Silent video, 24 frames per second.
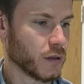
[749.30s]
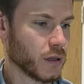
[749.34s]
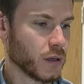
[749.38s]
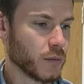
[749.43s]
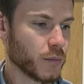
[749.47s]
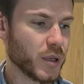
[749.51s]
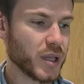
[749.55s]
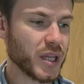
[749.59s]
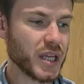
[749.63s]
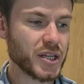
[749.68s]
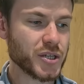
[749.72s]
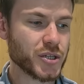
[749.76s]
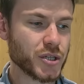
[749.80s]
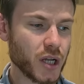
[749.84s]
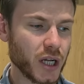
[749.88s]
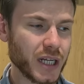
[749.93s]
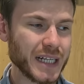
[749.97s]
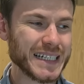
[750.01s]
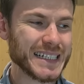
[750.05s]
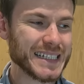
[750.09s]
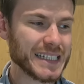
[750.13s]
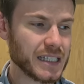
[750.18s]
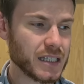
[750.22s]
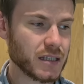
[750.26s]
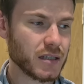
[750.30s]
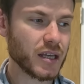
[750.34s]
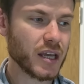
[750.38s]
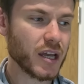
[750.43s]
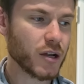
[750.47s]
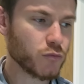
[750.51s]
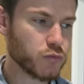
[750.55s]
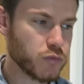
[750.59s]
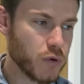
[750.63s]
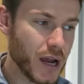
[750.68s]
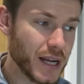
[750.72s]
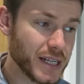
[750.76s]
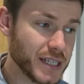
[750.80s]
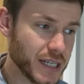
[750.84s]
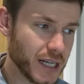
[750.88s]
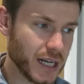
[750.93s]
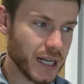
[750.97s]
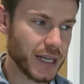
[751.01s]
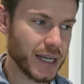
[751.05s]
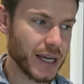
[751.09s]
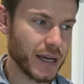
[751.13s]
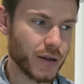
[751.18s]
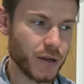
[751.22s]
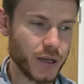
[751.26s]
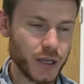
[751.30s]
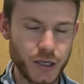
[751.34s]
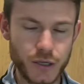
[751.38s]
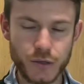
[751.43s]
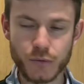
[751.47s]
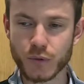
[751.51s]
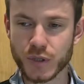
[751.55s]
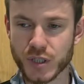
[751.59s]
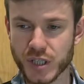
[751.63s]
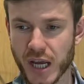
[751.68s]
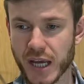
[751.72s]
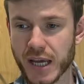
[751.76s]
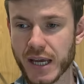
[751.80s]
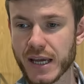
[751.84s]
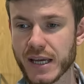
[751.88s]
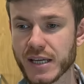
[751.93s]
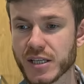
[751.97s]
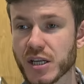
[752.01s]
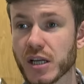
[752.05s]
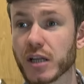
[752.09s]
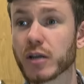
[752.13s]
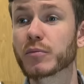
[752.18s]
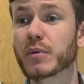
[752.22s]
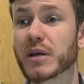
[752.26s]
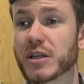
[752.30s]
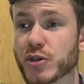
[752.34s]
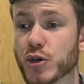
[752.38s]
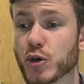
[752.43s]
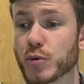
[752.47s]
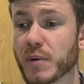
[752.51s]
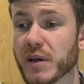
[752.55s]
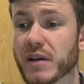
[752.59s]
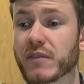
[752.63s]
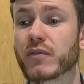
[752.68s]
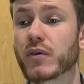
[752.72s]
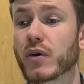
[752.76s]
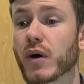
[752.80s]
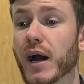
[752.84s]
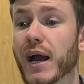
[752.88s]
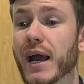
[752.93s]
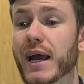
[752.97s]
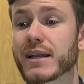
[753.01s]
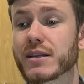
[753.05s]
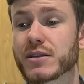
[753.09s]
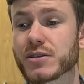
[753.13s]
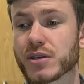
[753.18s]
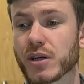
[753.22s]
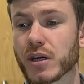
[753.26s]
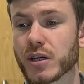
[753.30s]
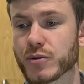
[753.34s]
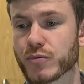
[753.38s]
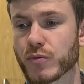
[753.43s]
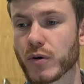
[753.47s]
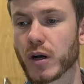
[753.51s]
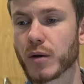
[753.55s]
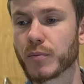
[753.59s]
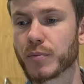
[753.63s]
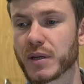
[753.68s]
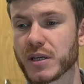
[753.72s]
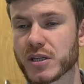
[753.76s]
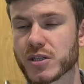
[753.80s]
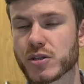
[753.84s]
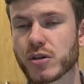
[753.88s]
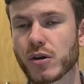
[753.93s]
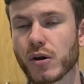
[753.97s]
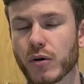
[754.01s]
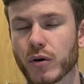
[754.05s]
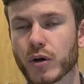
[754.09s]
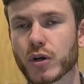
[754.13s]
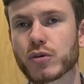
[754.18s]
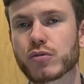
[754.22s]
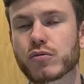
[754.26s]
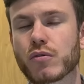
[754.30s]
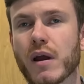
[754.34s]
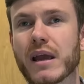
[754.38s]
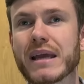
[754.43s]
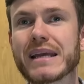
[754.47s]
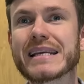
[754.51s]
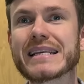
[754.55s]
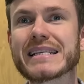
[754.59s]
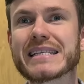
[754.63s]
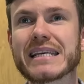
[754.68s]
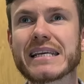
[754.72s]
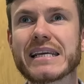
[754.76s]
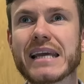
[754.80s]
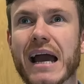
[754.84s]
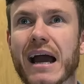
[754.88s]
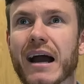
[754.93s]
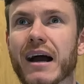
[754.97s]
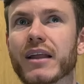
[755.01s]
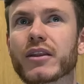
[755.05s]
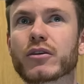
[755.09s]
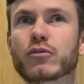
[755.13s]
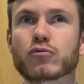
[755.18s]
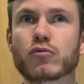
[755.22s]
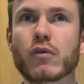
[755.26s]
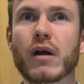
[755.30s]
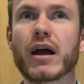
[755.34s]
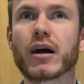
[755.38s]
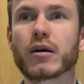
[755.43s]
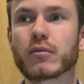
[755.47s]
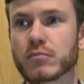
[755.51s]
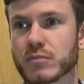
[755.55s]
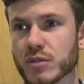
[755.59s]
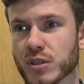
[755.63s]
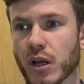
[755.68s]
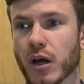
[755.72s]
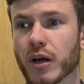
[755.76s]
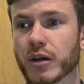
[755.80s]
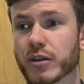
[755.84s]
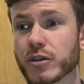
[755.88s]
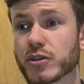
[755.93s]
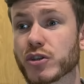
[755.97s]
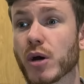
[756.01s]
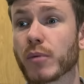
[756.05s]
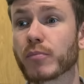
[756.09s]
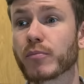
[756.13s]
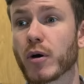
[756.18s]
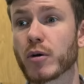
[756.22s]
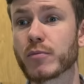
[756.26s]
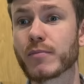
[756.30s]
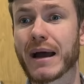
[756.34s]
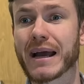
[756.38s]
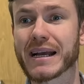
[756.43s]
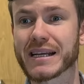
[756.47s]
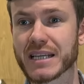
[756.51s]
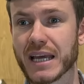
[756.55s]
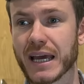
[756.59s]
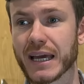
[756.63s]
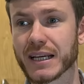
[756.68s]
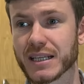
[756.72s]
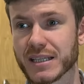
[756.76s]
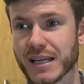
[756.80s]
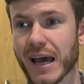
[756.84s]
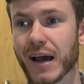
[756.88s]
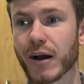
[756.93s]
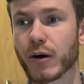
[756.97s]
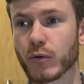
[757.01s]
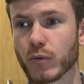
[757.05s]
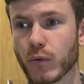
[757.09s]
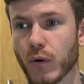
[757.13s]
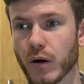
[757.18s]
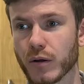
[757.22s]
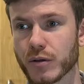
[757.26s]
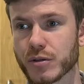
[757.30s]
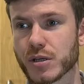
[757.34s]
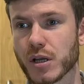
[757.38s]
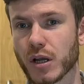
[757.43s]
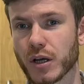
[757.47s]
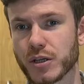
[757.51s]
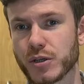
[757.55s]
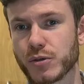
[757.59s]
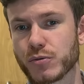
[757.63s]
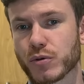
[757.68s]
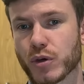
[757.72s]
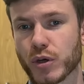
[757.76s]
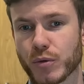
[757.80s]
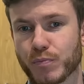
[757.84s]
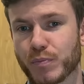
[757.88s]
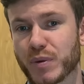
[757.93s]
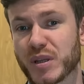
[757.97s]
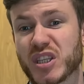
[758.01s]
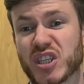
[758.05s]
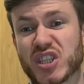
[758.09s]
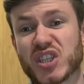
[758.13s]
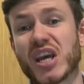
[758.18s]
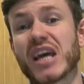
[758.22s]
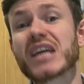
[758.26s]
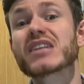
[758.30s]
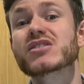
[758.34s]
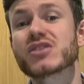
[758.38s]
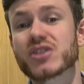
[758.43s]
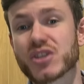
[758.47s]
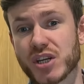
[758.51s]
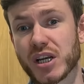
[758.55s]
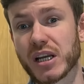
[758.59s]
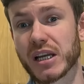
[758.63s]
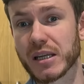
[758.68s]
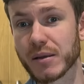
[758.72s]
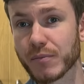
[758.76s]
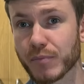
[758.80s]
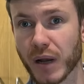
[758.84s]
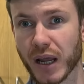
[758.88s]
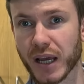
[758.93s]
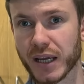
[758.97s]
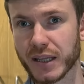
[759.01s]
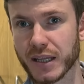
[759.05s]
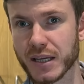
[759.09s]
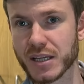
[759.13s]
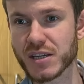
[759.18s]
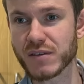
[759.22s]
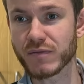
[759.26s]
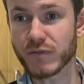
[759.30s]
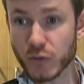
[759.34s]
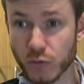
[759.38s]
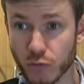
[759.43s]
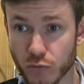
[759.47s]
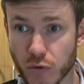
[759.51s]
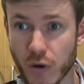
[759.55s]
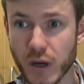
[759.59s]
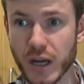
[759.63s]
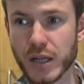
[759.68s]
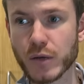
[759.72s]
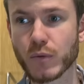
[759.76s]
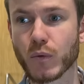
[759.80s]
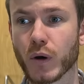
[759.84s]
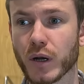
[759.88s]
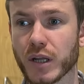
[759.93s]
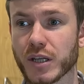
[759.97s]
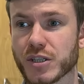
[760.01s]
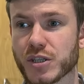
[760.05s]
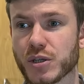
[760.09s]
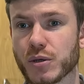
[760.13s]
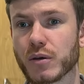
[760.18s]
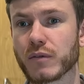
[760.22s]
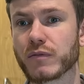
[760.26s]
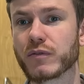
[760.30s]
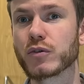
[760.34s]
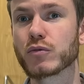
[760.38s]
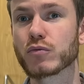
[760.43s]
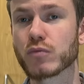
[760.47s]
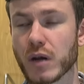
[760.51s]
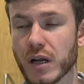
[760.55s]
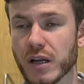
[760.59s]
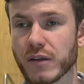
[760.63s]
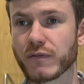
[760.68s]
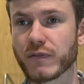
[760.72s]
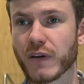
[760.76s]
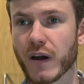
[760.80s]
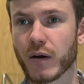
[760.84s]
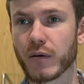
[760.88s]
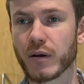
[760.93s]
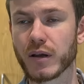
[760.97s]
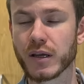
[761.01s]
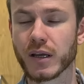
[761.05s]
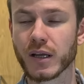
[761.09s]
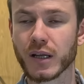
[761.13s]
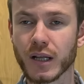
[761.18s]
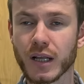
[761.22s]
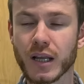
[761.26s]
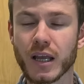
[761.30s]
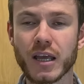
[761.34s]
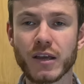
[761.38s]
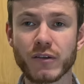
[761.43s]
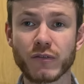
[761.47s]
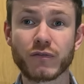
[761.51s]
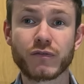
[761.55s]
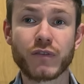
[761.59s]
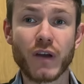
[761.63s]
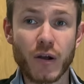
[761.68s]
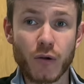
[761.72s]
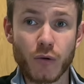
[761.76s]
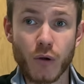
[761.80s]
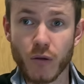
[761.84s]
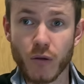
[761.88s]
But this, like, theoretically, you would say it is a little bit too big for your hand size, right? But it's not crazy out of the realms like the Jumbo Max XL was. Like, you could potentially play this if you really wanted to, if you really felt it felt